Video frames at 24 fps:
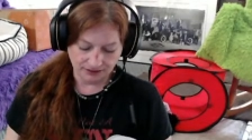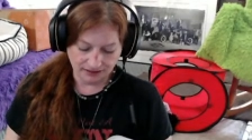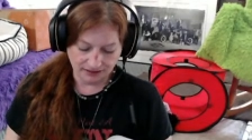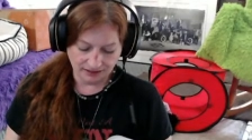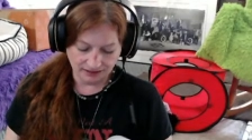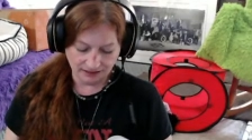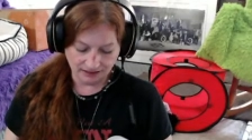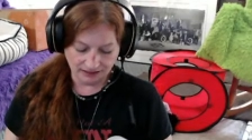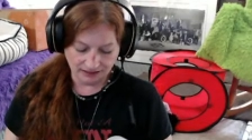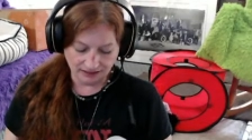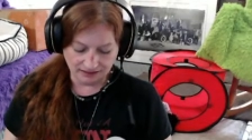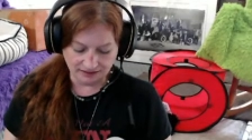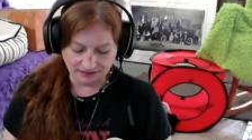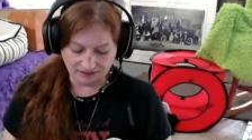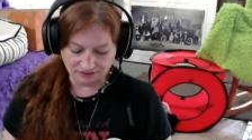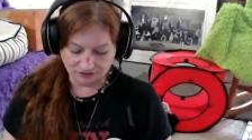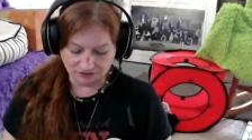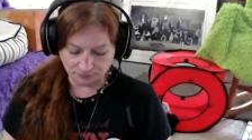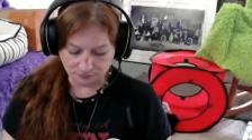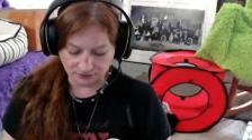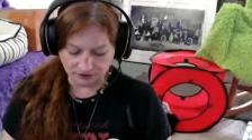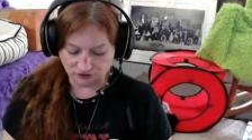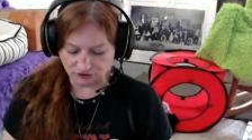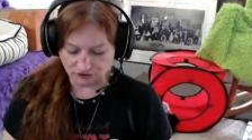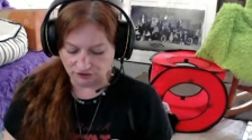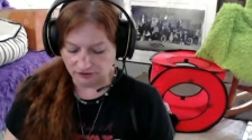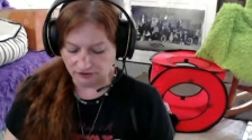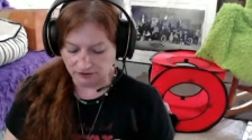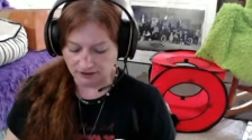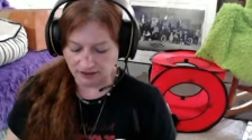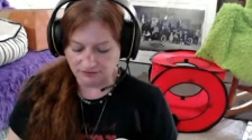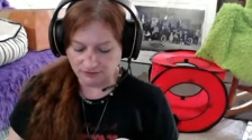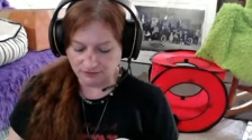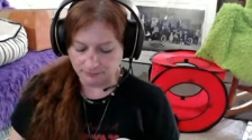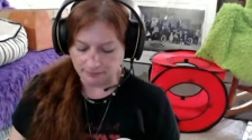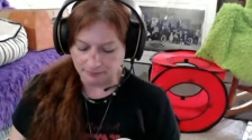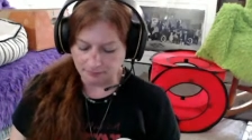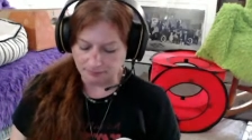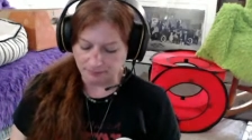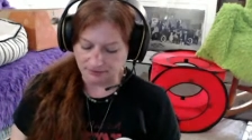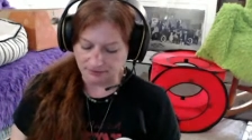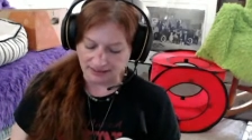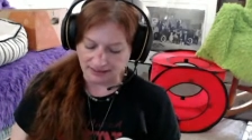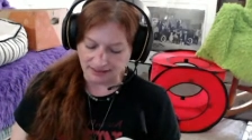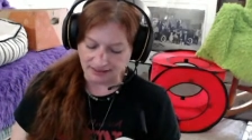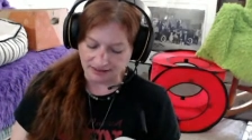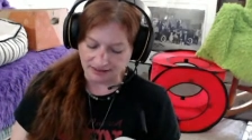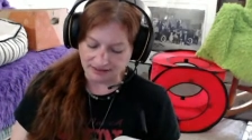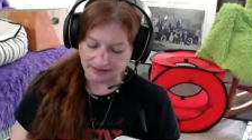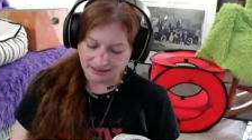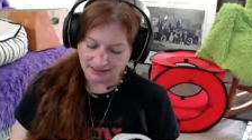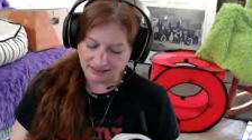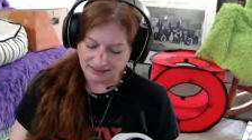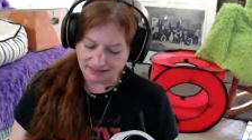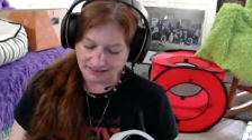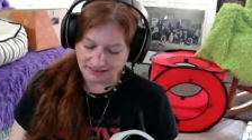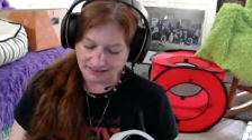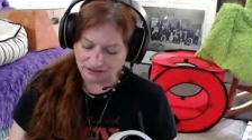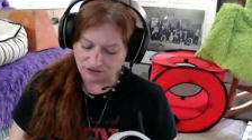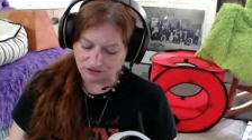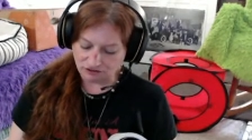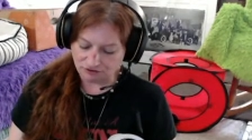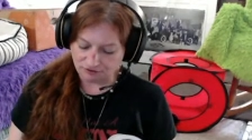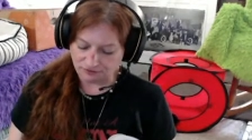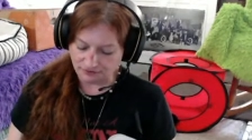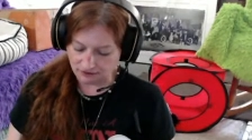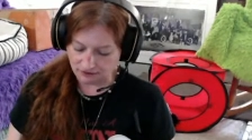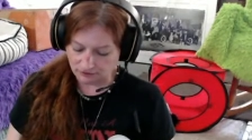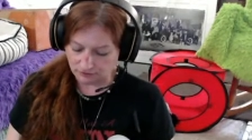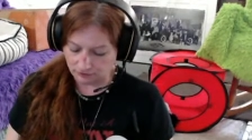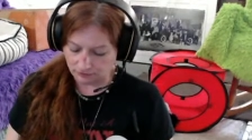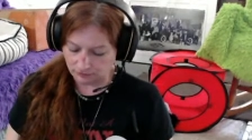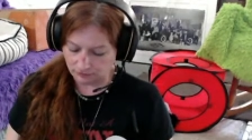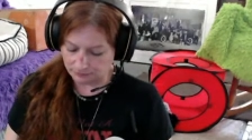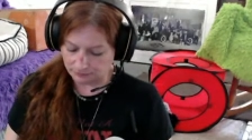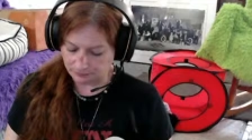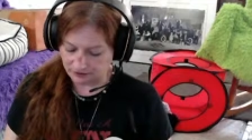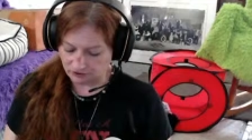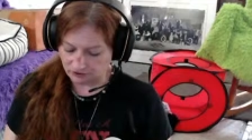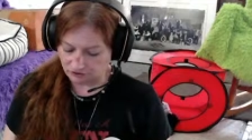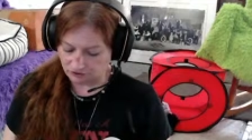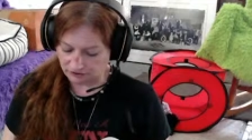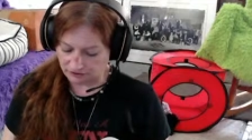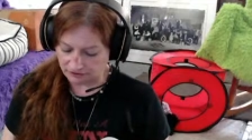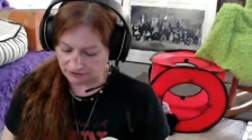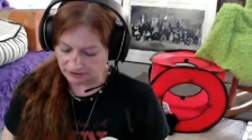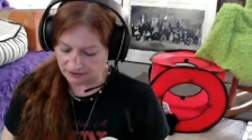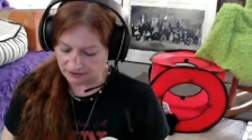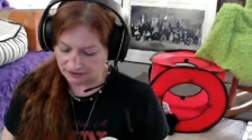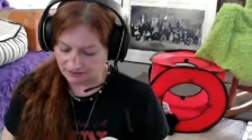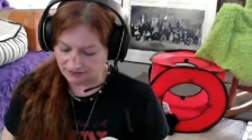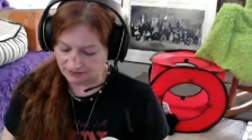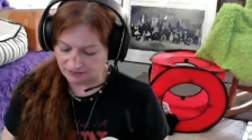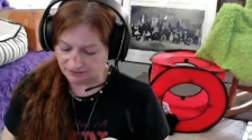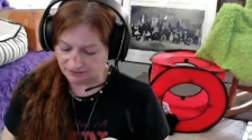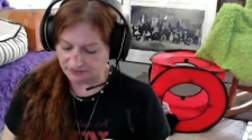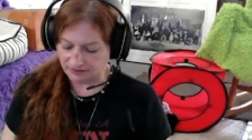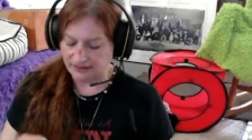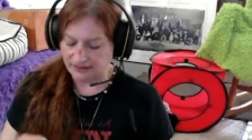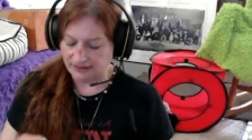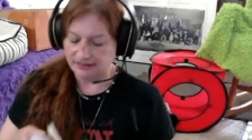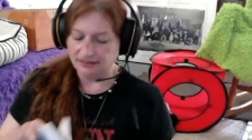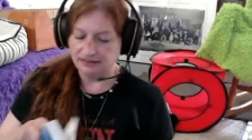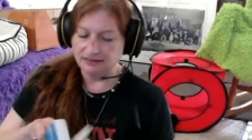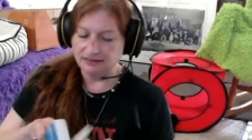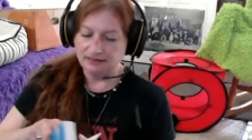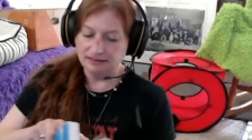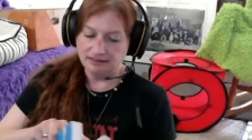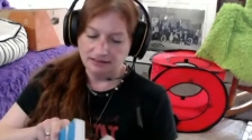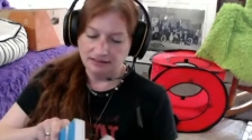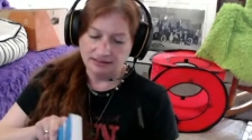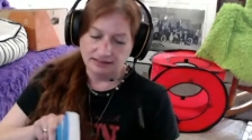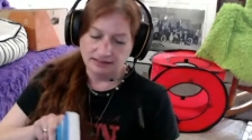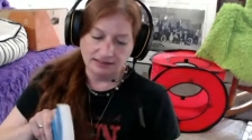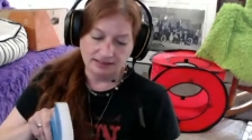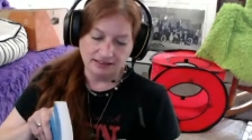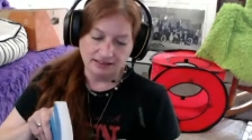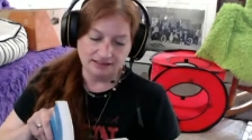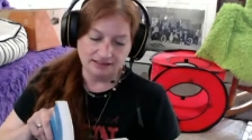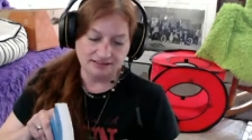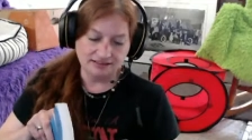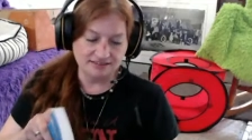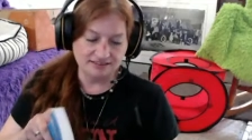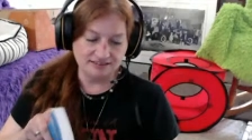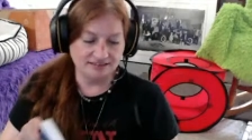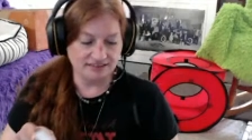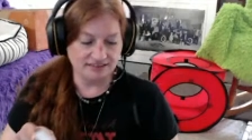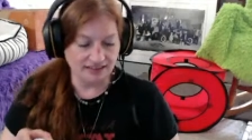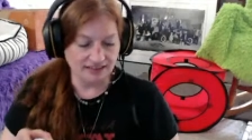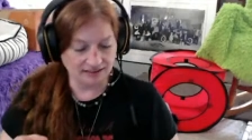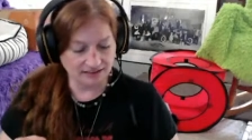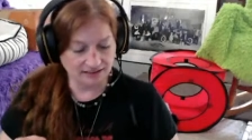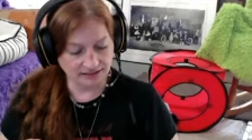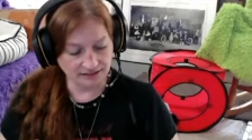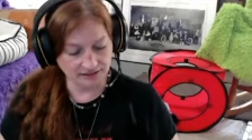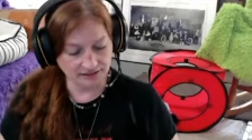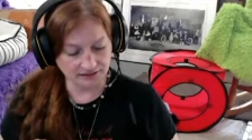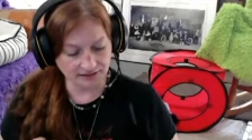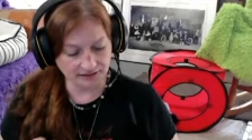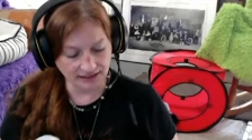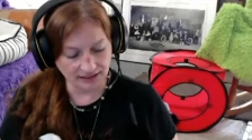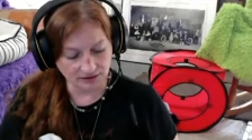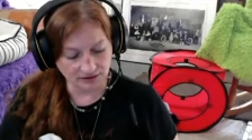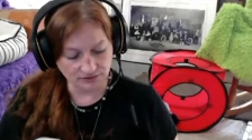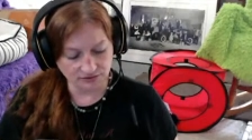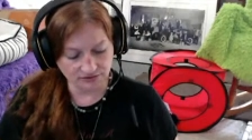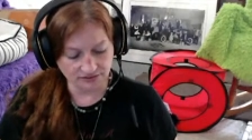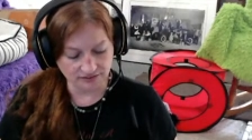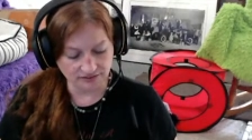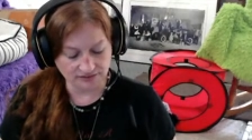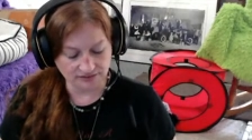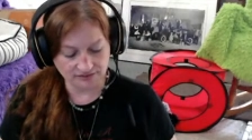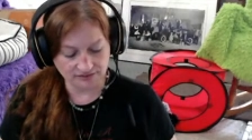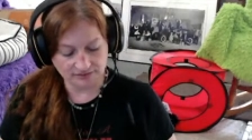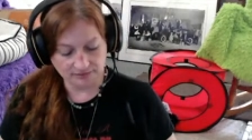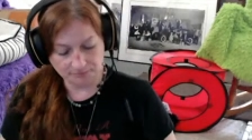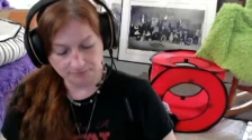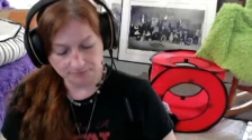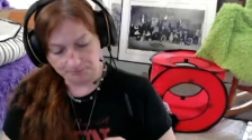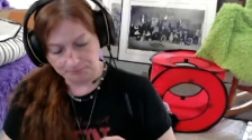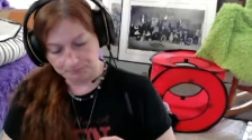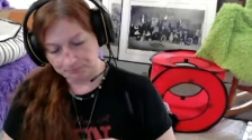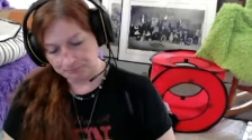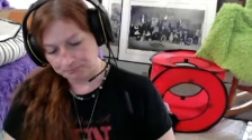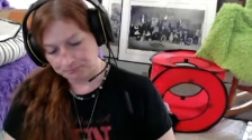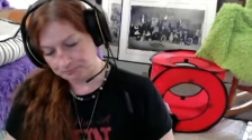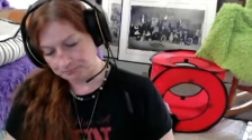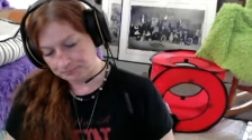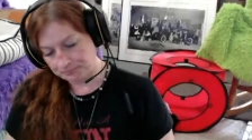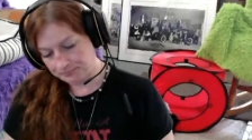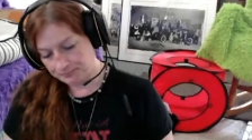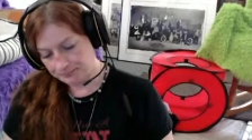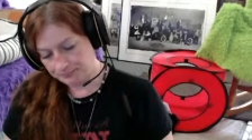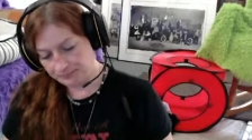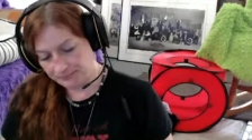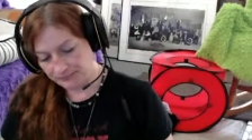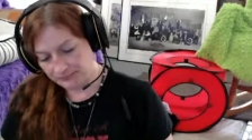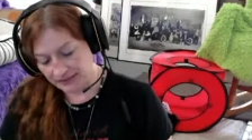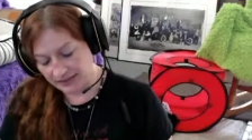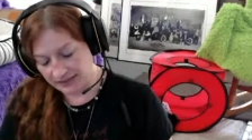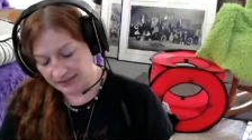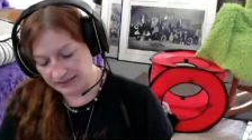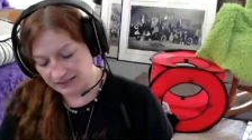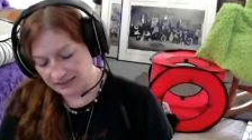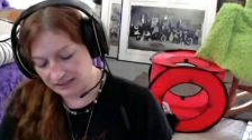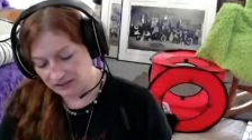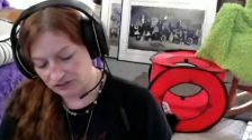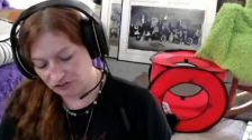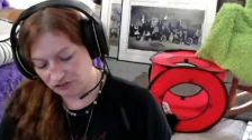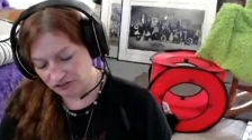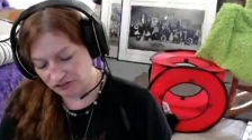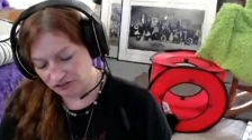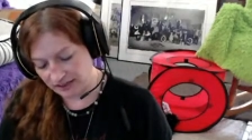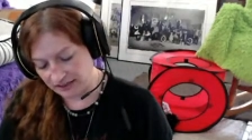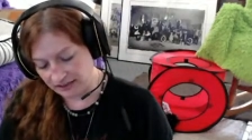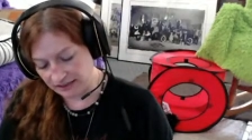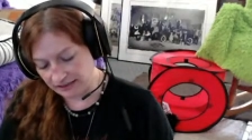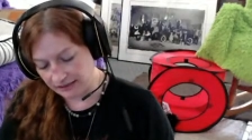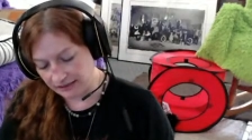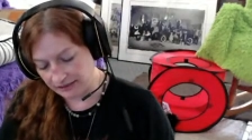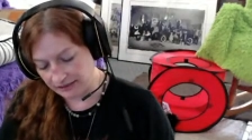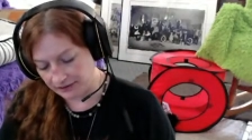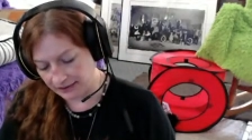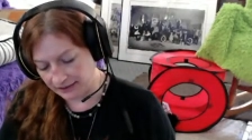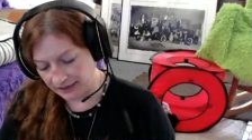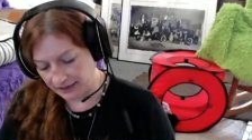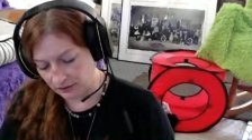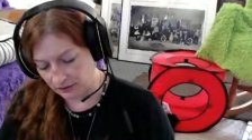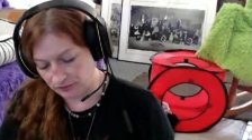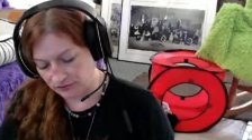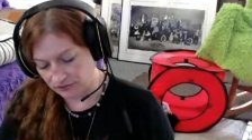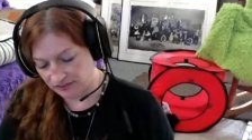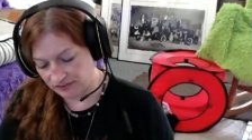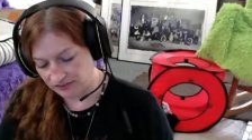In this regional government plan, each federal region is divided into state clearinghouses, and each state clearinghouse is